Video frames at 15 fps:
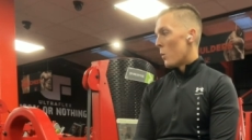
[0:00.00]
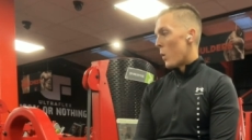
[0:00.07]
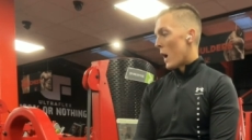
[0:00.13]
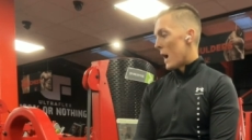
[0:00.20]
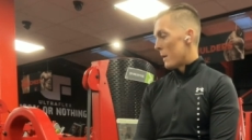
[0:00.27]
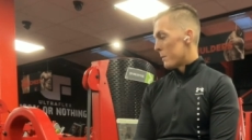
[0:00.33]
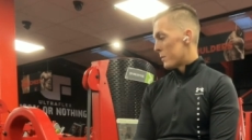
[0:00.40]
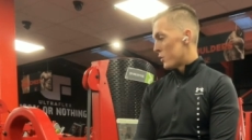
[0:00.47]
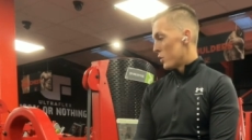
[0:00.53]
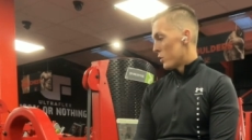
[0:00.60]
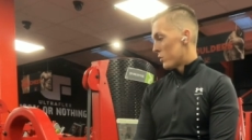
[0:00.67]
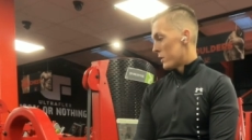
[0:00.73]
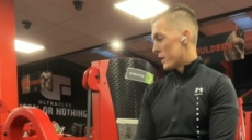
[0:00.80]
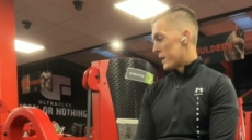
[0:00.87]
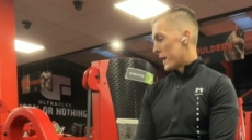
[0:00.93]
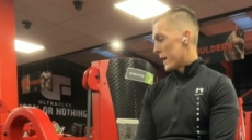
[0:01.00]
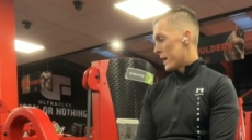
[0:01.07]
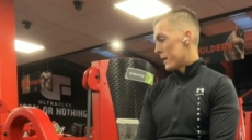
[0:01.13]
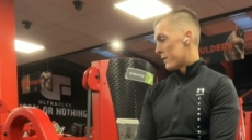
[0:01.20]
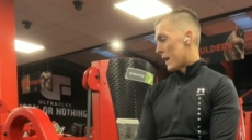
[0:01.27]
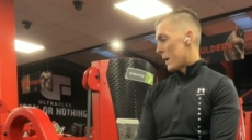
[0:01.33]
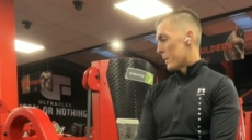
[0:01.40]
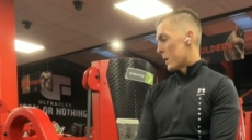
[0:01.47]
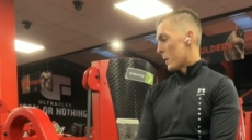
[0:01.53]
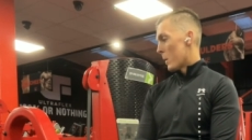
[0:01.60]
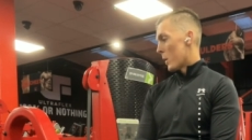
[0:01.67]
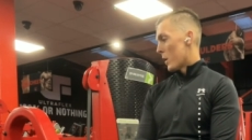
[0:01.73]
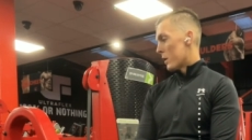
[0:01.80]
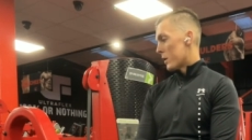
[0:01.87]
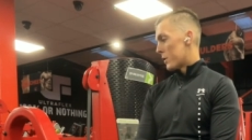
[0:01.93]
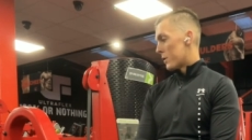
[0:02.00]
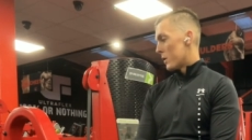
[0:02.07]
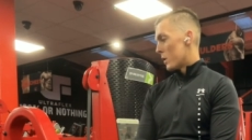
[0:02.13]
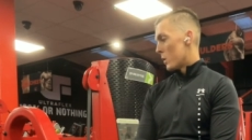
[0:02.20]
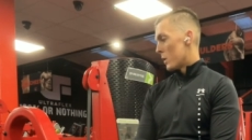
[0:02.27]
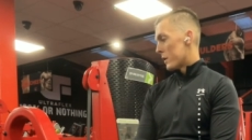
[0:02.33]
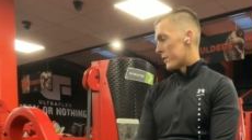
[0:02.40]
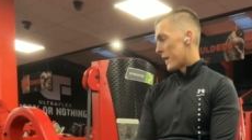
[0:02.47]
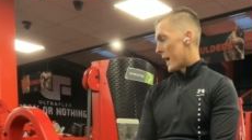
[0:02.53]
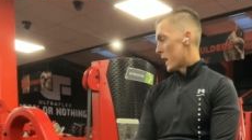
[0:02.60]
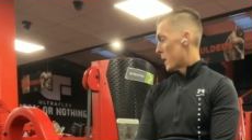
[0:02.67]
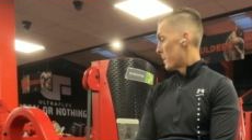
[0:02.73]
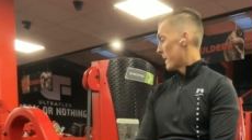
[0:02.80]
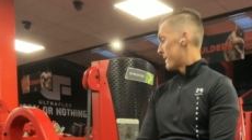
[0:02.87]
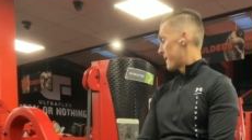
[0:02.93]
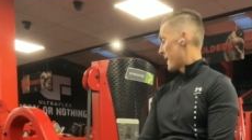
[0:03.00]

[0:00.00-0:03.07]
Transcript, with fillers: what I'm choosing today is I'm going to be working through setting number